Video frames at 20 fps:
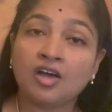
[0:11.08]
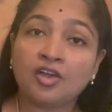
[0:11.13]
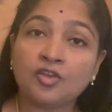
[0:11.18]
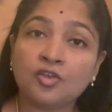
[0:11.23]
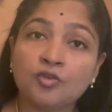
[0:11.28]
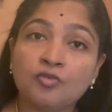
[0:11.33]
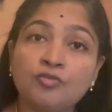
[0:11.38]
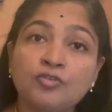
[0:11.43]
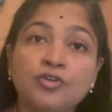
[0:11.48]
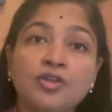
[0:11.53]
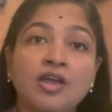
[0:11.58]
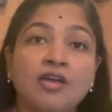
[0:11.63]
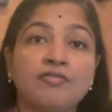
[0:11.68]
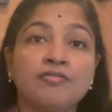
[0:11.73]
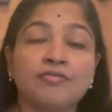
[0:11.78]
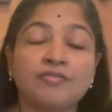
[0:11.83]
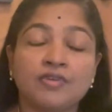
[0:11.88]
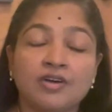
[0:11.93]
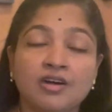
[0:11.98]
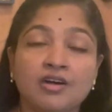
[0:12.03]
you would have
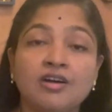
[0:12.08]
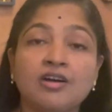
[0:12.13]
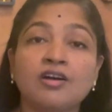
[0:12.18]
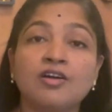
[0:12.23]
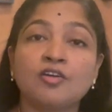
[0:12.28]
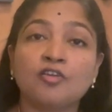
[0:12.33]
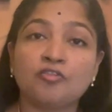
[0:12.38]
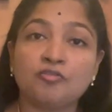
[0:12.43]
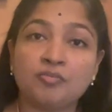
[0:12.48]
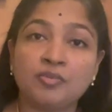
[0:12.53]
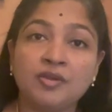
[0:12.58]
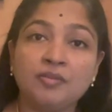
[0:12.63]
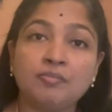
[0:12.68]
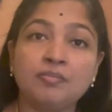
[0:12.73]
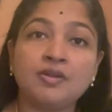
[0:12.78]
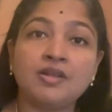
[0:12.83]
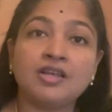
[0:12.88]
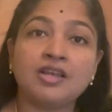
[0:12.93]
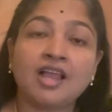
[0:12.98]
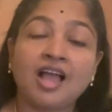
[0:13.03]
heard of
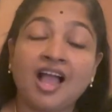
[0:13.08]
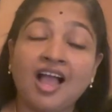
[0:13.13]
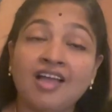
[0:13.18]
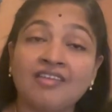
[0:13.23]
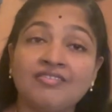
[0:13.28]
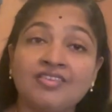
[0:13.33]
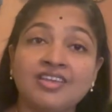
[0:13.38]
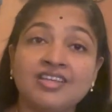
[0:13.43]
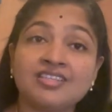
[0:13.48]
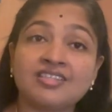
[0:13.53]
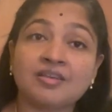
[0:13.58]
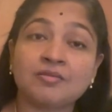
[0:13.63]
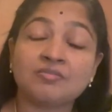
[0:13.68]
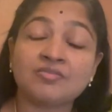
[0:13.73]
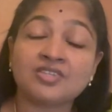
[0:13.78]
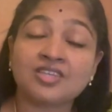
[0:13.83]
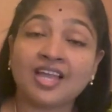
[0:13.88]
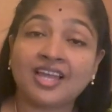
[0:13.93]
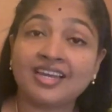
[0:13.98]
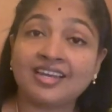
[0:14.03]
people having some
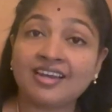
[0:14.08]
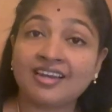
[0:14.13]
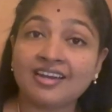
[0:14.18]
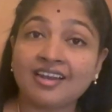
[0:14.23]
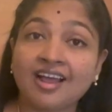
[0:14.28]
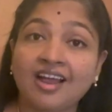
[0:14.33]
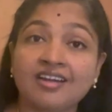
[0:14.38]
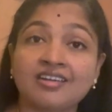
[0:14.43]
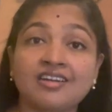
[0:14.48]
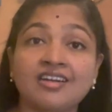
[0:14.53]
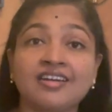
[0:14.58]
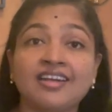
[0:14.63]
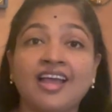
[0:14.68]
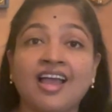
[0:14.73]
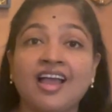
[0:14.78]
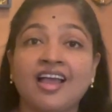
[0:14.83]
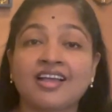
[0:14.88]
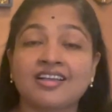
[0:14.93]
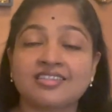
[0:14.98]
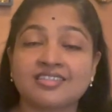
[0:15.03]
silent heart
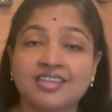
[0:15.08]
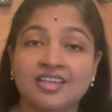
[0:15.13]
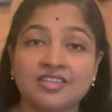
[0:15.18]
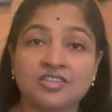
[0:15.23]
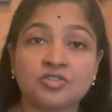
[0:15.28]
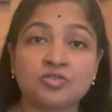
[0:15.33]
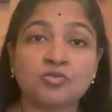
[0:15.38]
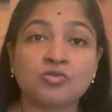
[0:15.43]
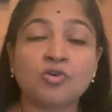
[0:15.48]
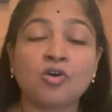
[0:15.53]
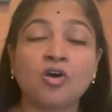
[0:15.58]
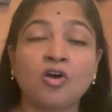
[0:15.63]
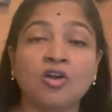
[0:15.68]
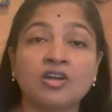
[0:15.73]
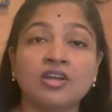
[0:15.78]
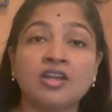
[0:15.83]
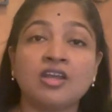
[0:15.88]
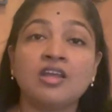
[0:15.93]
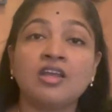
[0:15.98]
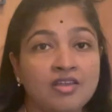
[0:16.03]
attacks and so on,
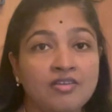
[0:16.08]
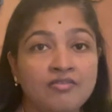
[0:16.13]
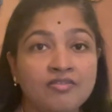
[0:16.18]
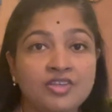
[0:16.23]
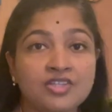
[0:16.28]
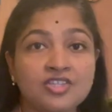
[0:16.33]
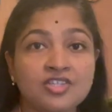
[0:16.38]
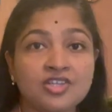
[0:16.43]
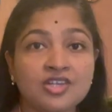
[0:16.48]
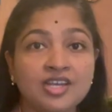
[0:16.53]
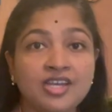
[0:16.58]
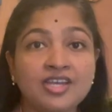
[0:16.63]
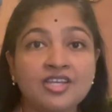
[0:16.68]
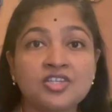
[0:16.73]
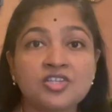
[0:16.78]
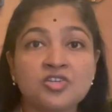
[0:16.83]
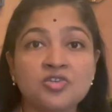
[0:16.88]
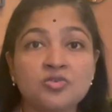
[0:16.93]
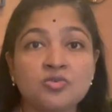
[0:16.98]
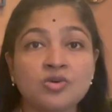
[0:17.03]
which leads
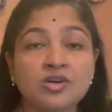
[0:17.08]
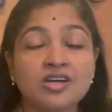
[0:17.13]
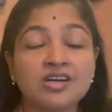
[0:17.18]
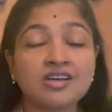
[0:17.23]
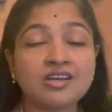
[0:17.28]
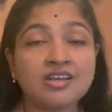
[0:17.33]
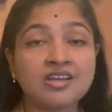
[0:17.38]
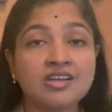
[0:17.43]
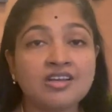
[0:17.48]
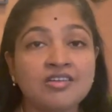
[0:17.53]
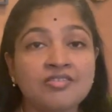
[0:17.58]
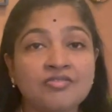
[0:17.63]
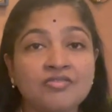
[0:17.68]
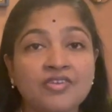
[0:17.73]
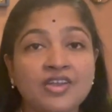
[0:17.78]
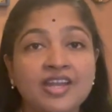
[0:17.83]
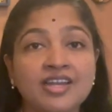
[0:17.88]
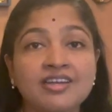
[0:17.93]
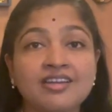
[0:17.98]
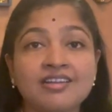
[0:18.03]
to a
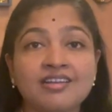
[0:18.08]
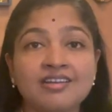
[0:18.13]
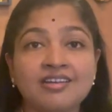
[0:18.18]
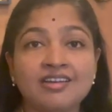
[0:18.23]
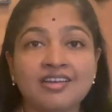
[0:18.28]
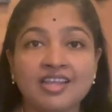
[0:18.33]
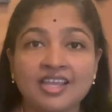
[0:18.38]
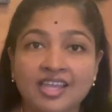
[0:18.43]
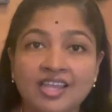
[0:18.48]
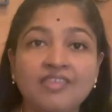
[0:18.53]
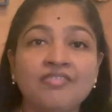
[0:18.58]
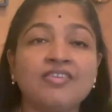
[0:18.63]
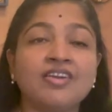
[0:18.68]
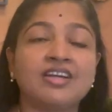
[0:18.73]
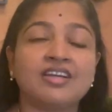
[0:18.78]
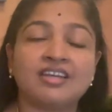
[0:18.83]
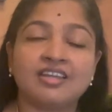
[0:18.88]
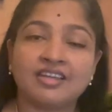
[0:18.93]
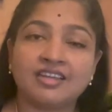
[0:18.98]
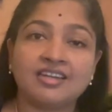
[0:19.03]
fatal
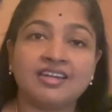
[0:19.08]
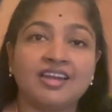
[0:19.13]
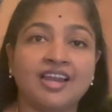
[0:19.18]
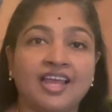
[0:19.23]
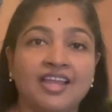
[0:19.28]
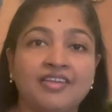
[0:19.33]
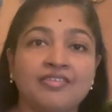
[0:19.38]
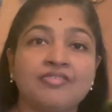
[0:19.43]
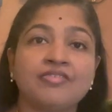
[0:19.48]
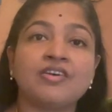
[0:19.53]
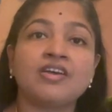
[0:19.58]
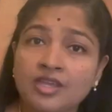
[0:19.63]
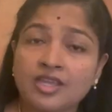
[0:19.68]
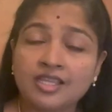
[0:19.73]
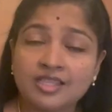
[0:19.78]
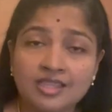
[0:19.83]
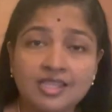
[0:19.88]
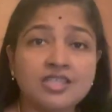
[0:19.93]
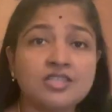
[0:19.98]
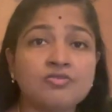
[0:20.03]
event in life.
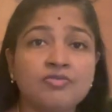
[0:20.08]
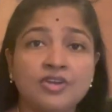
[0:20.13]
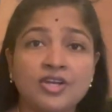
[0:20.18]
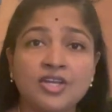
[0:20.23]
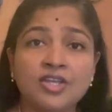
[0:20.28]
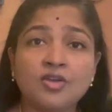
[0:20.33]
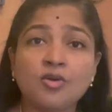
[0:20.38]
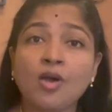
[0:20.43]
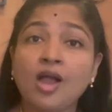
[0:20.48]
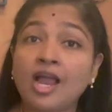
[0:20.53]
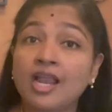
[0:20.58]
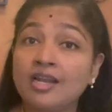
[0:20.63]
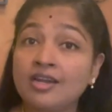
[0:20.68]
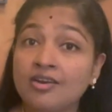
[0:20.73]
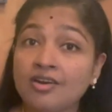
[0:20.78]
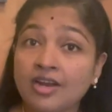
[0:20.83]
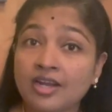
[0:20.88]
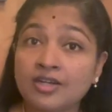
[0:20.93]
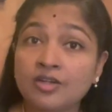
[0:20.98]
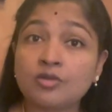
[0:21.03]
In this video, I'll
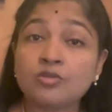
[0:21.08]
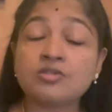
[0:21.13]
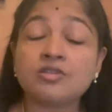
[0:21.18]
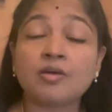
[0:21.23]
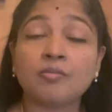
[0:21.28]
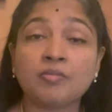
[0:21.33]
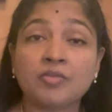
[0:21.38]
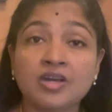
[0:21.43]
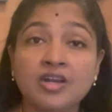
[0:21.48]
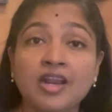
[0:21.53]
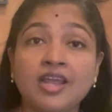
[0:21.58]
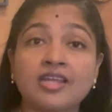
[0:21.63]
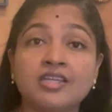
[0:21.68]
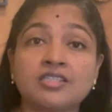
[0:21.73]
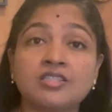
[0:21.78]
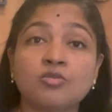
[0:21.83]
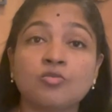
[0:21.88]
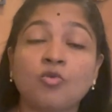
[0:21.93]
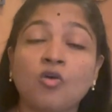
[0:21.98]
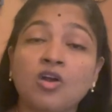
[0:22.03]
try to
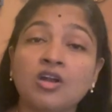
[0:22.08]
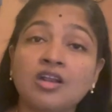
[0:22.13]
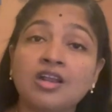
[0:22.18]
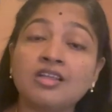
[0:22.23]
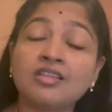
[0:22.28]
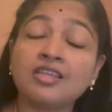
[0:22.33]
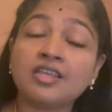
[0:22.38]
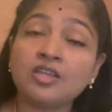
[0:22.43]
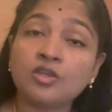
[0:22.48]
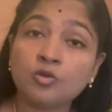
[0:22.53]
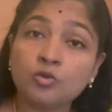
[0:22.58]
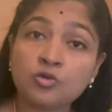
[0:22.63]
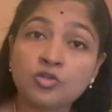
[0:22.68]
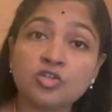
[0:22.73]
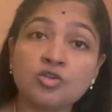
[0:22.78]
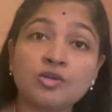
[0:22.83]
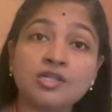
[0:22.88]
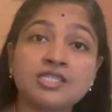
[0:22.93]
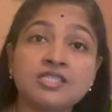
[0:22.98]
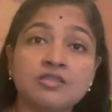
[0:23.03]
summarize what are the
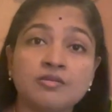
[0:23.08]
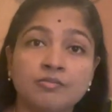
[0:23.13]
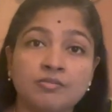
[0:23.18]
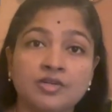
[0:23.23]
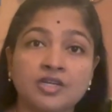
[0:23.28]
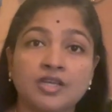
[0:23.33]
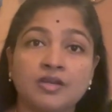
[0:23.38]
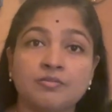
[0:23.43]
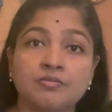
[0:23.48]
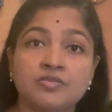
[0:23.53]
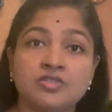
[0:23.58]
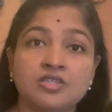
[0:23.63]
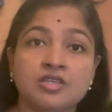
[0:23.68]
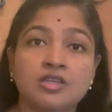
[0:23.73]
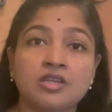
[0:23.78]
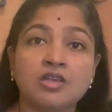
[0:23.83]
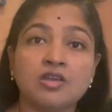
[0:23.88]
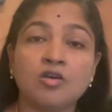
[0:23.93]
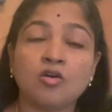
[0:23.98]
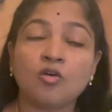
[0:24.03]
usual symptoms
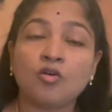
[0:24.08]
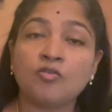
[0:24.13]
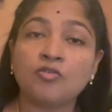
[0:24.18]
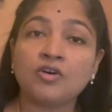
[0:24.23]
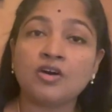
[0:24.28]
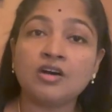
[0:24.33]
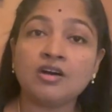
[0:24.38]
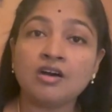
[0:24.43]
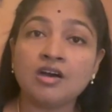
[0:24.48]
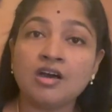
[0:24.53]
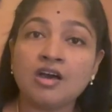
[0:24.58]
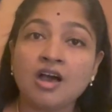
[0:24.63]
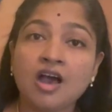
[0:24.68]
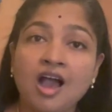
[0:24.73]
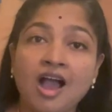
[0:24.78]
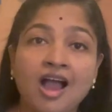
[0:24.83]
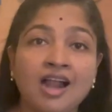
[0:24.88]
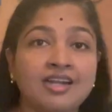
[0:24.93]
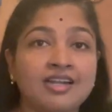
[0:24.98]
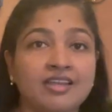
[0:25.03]
of a
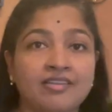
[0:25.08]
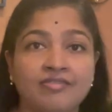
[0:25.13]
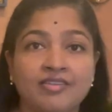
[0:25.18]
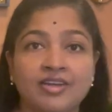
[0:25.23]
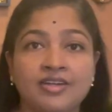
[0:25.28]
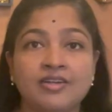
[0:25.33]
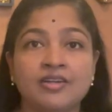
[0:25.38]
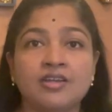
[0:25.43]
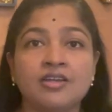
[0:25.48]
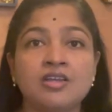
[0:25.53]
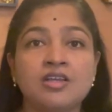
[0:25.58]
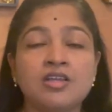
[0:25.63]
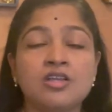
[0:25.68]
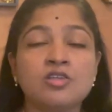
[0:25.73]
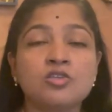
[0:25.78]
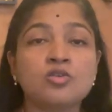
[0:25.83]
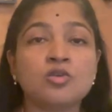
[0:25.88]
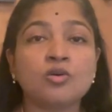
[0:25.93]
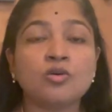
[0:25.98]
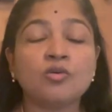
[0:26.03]
heart event.
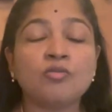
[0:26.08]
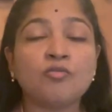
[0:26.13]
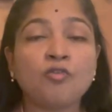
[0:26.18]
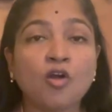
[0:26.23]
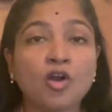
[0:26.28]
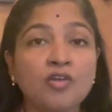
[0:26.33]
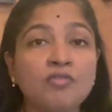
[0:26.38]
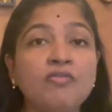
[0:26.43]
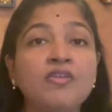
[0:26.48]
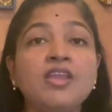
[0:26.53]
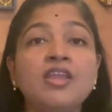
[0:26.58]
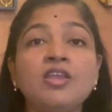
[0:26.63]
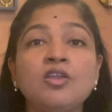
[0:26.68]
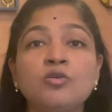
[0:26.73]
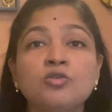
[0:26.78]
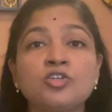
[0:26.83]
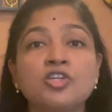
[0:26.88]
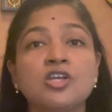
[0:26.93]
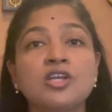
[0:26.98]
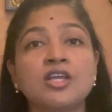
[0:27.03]
So what we
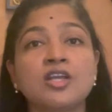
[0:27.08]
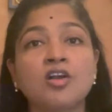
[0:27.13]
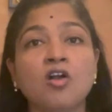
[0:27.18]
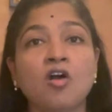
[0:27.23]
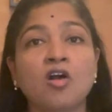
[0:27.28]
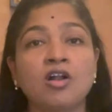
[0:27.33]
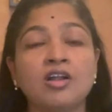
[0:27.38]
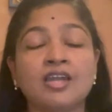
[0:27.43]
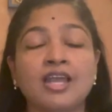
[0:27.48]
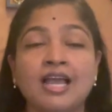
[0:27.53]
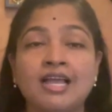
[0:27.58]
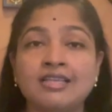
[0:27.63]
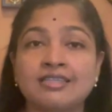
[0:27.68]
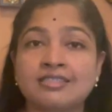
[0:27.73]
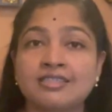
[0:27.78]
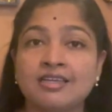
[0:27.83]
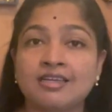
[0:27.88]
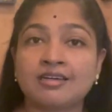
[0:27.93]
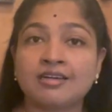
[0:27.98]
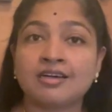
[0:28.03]
usually call as
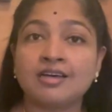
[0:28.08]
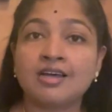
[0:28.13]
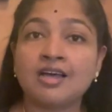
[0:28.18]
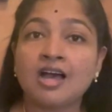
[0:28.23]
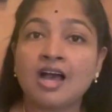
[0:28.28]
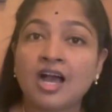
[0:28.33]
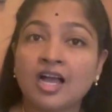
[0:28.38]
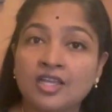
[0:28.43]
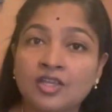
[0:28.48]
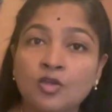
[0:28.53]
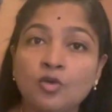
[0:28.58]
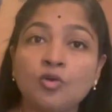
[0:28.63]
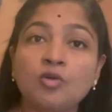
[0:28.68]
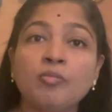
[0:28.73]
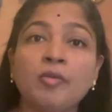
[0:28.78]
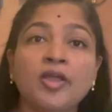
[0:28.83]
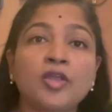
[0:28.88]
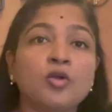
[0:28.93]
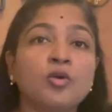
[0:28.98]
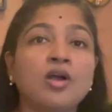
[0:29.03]
a acute
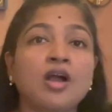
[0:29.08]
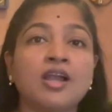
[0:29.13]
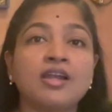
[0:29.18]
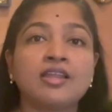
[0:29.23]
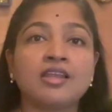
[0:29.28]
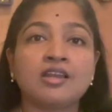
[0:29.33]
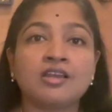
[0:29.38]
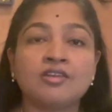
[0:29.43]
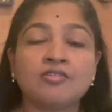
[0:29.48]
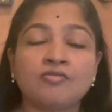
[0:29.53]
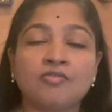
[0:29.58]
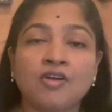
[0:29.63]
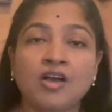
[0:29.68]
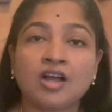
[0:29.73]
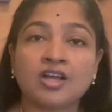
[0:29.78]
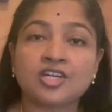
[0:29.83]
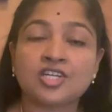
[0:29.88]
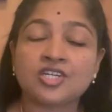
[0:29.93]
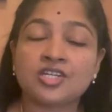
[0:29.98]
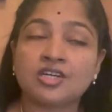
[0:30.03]
myocardial
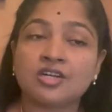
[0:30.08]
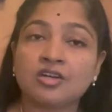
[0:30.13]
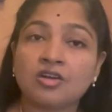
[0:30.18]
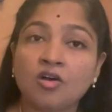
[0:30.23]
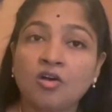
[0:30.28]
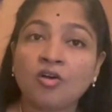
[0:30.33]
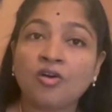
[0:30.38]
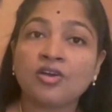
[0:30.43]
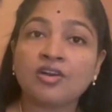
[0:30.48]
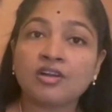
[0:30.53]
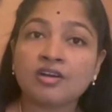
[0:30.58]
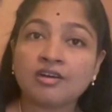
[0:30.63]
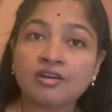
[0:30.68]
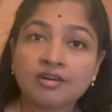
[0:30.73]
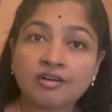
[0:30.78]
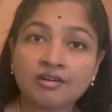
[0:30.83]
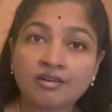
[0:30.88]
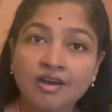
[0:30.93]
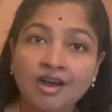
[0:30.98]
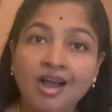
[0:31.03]
infarction or
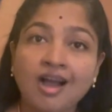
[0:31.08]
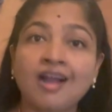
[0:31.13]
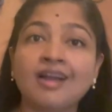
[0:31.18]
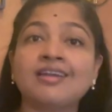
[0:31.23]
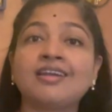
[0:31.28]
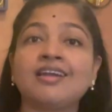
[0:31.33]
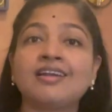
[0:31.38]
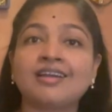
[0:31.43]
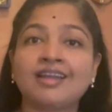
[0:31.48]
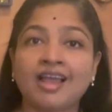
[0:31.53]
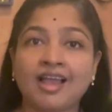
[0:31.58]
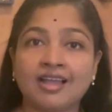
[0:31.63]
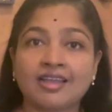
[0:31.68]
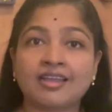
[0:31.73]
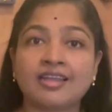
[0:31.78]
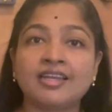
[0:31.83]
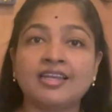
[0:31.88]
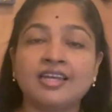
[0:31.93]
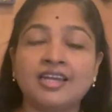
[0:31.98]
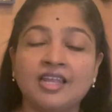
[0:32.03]
a heart attack
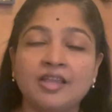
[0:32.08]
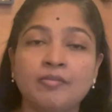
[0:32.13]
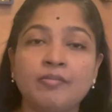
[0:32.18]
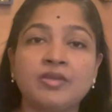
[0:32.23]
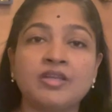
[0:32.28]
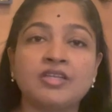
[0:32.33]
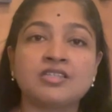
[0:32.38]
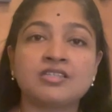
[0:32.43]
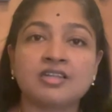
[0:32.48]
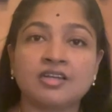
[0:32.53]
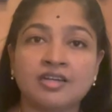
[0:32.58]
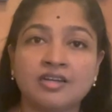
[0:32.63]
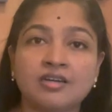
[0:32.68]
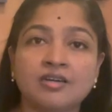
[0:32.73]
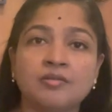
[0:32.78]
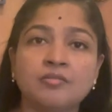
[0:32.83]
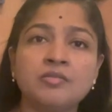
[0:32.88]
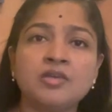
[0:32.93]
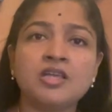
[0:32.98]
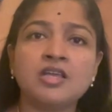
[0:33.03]
in layman
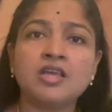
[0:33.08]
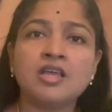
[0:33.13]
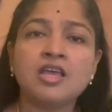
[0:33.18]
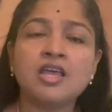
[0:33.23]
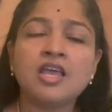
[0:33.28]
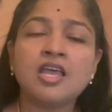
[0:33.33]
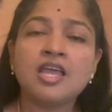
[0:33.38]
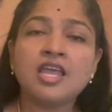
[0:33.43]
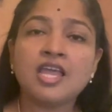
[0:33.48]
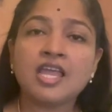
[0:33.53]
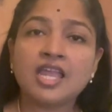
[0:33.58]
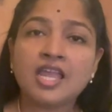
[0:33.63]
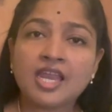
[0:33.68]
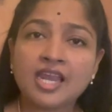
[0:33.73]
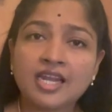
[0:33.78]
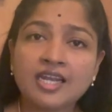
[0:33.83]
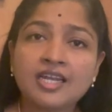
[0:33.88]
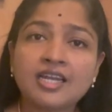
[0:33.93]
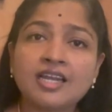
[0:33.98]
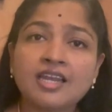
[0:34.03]
term,
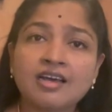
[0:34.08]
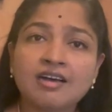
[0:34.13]
it